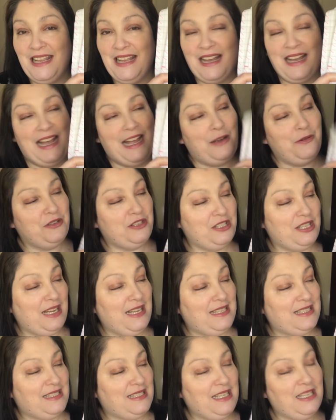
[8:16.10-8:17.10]
how
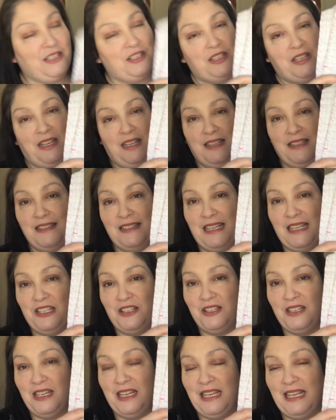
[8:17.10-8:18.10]
she stitches is
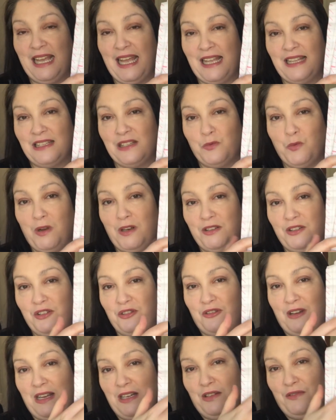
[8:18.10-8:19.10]
she gets one
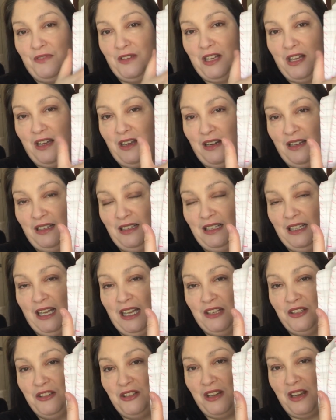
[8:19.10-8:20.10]
strand of a colour
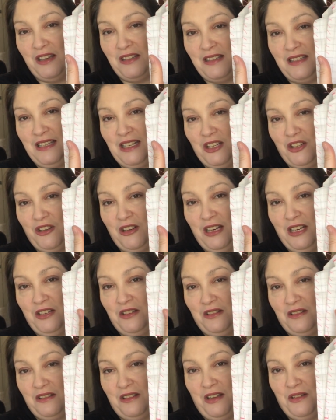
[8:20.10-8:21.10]
and just literally
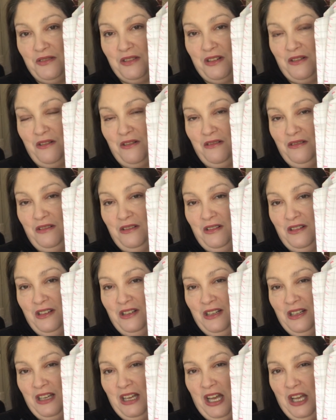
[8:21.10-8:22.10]
just goes along
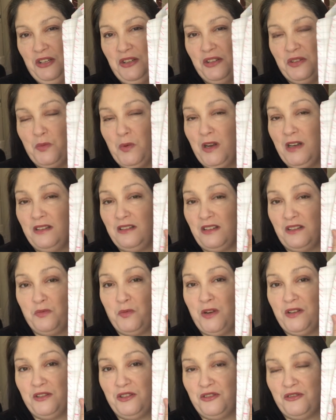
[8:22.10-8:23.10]
and just does
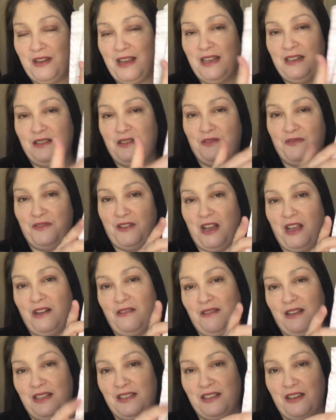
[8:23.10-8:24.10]
one strand of
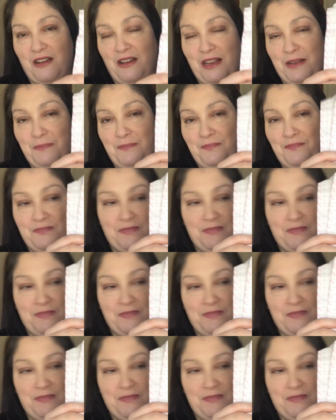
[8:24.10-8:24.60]
colour at a time.